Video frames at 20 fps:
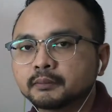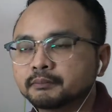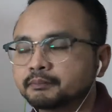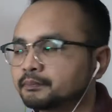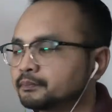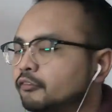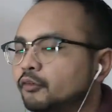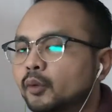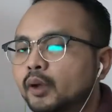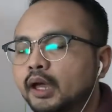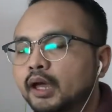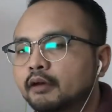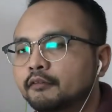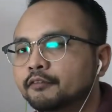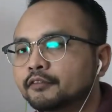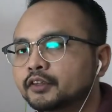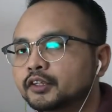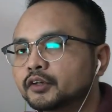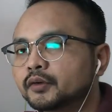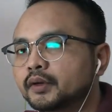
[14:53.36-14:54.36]
figure.
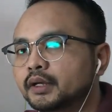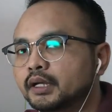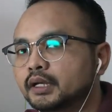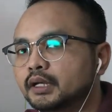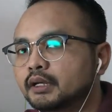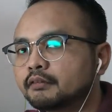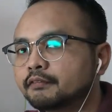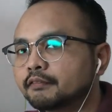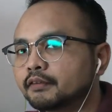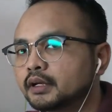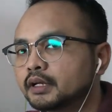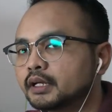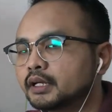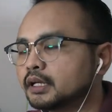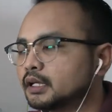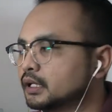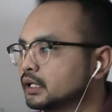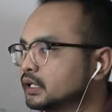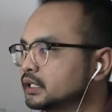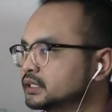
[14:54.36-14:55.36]
If you have 3
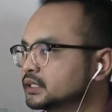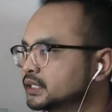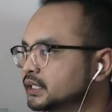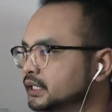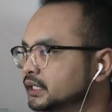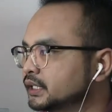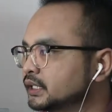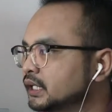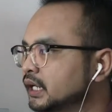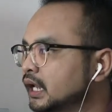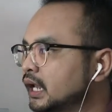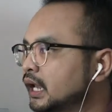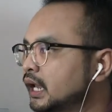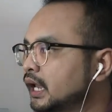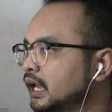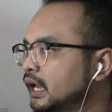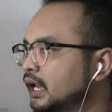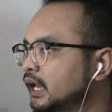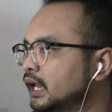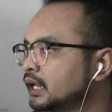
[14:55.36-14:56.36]
different heat
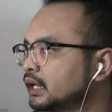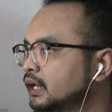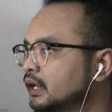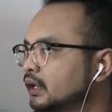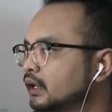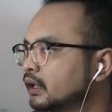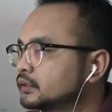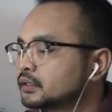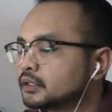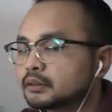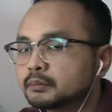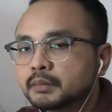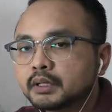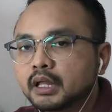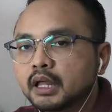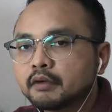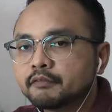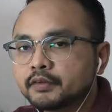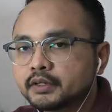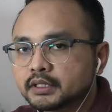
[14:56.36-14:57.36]
engine and
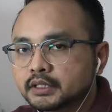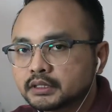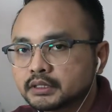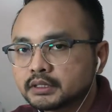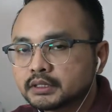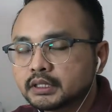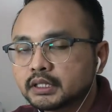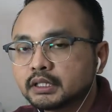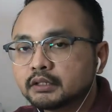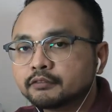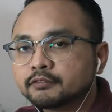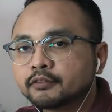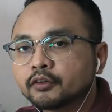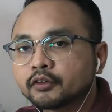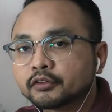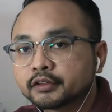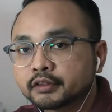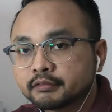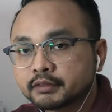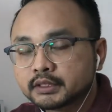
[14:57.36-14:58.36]
the thermal
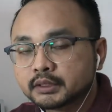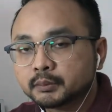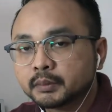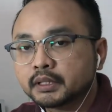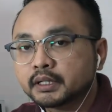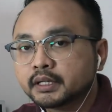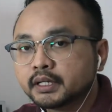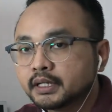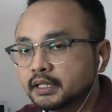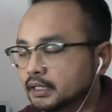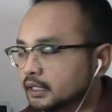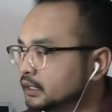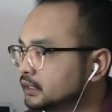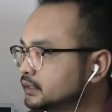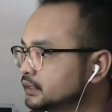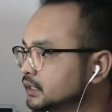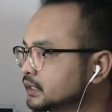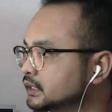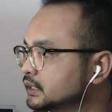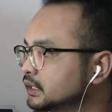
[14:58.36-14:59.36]
efficiency for reversible
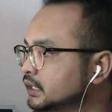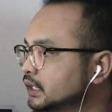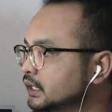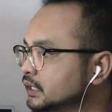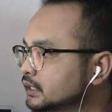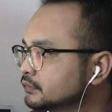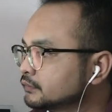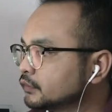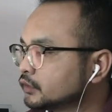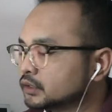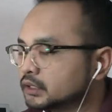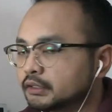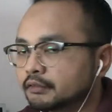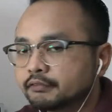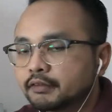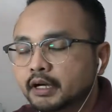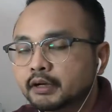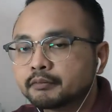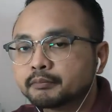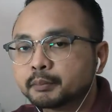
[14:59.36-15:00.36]
heat engine
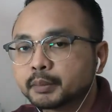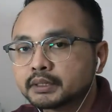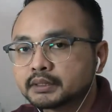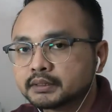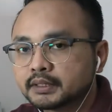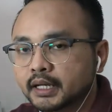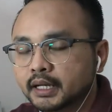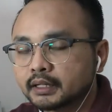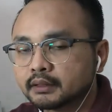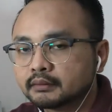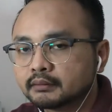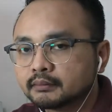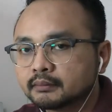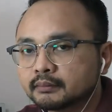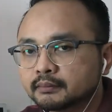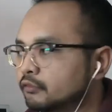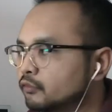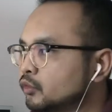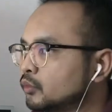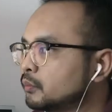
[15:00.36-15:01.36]
is
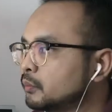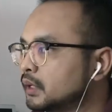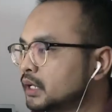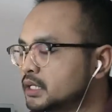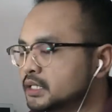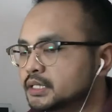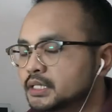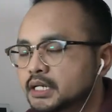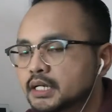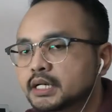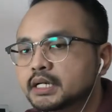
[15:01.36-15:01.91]
45%, if we